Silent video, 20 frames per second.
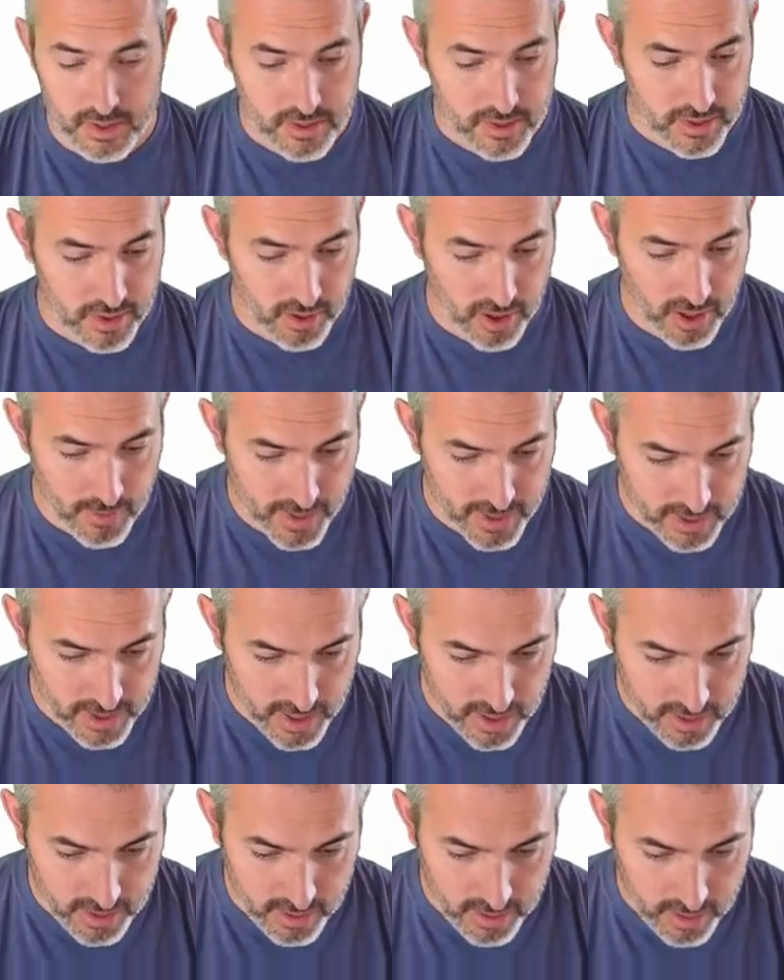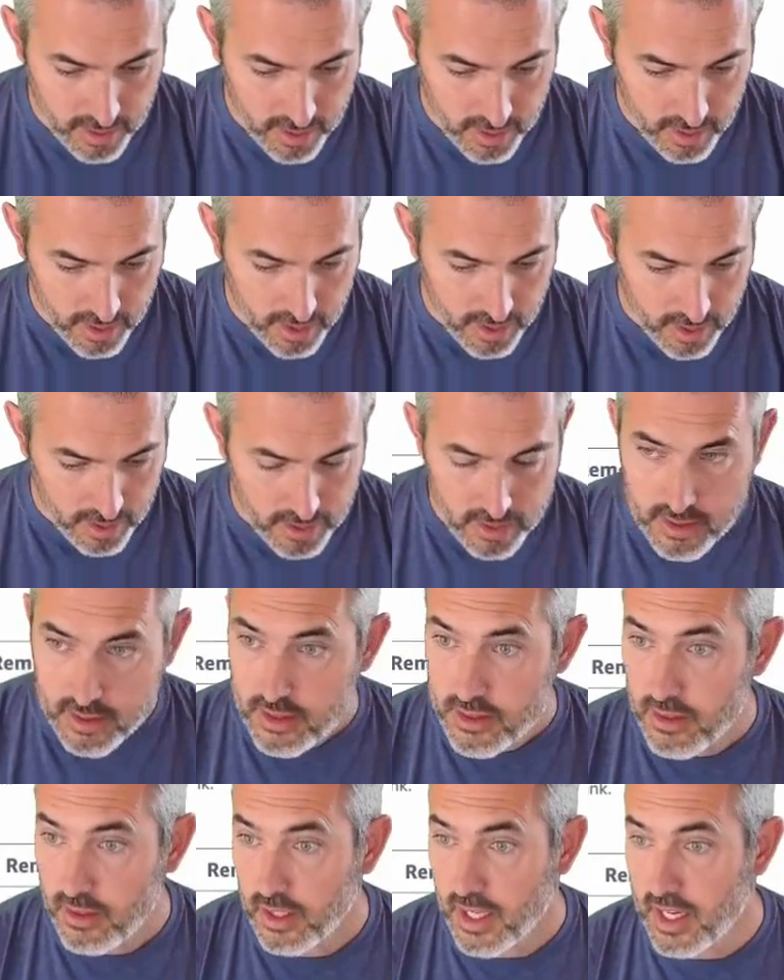Sorry about that.
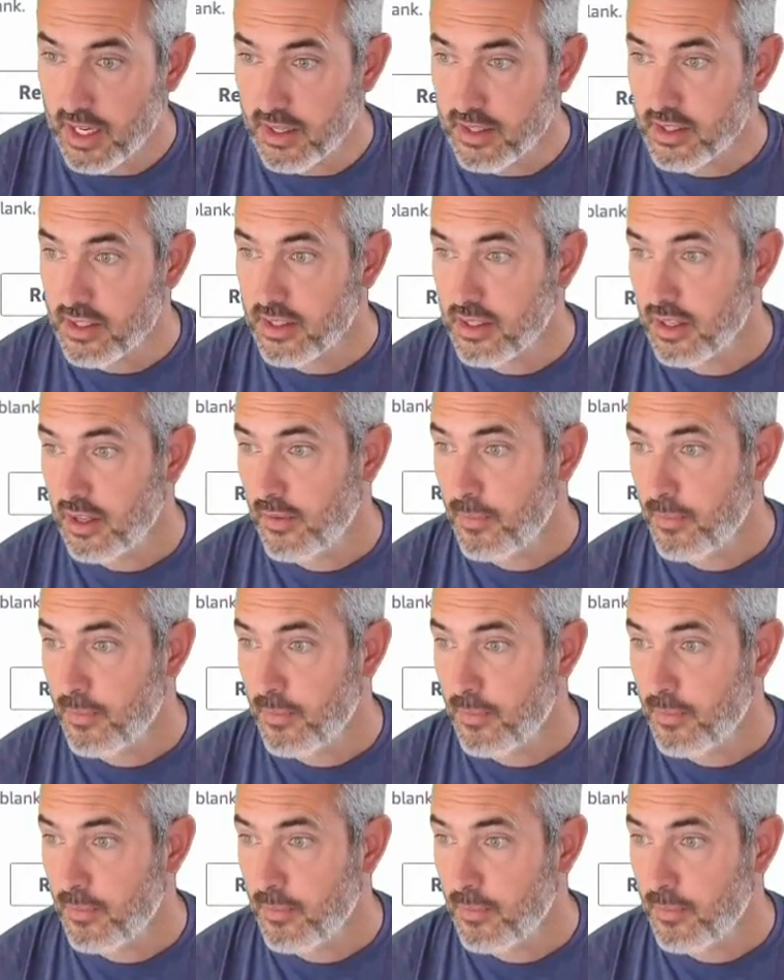So latest.